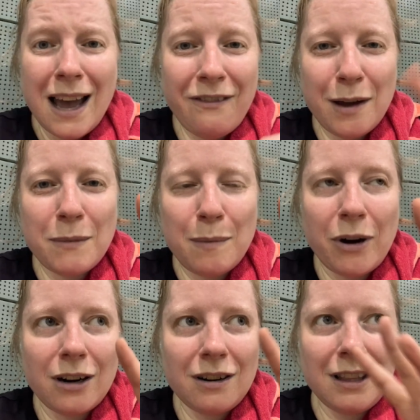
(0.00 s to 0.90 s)
I've had my
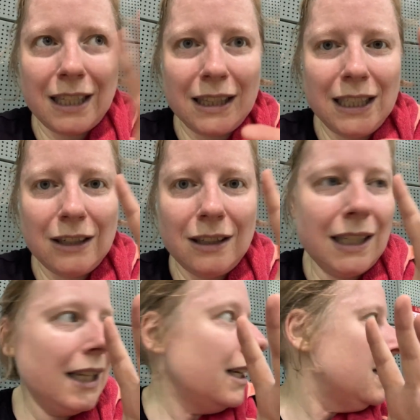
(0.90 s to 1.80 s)
partner like
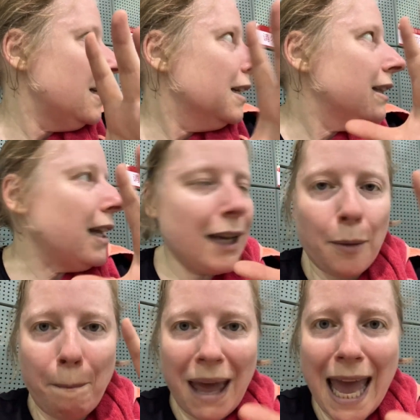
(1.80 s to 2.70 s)
literally like
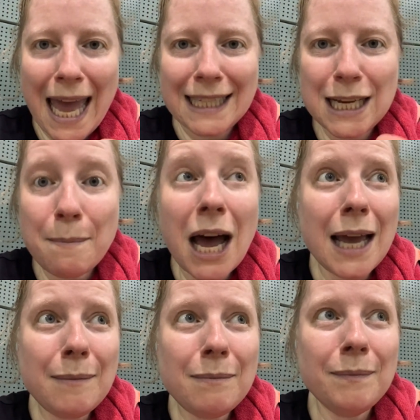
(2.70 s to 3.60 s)

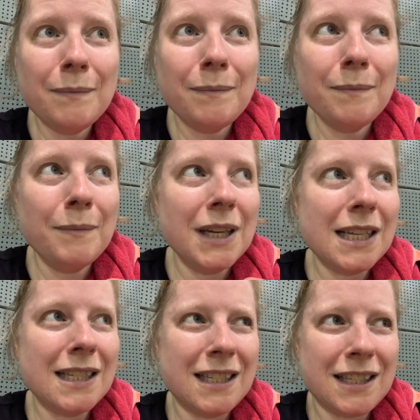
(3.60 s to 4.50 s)
pantomime, because
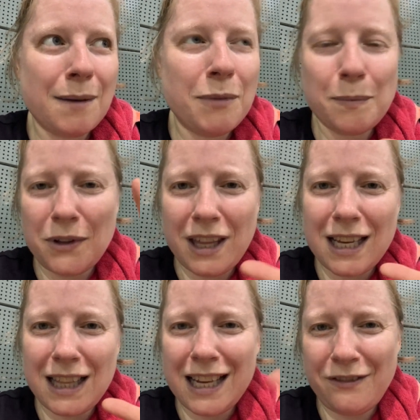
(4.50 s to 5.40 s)
some people think
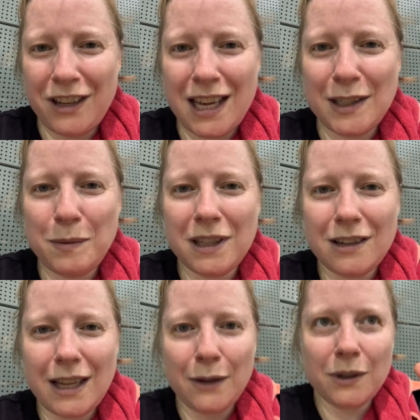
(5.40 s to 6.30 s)
like if you can't speak their
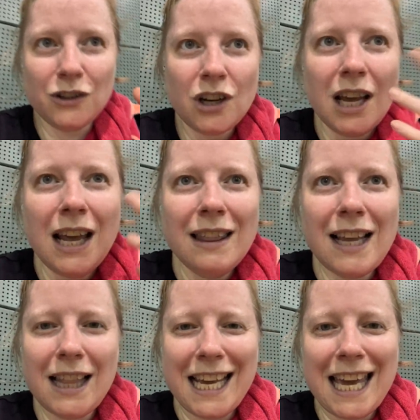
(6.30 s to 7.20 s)
language, they
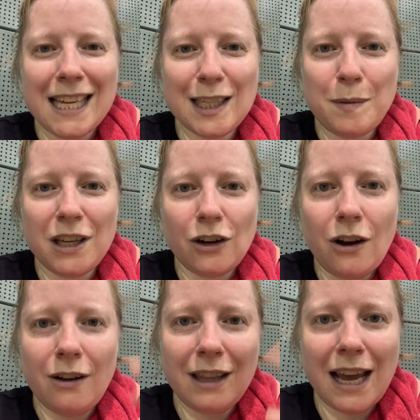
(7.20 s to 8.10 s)
like can't speak at
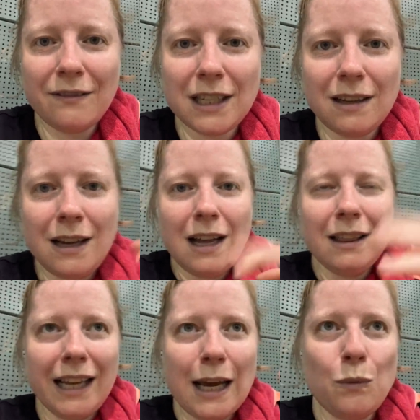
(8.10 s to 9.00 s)
all. They have to,
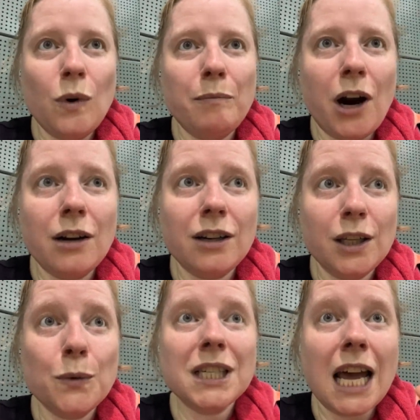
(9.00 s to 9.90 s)
like, I had one partner
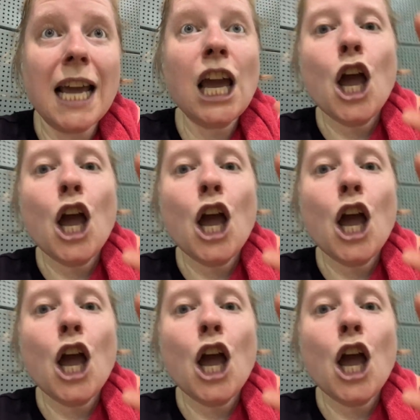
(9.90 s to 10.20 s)
that was like,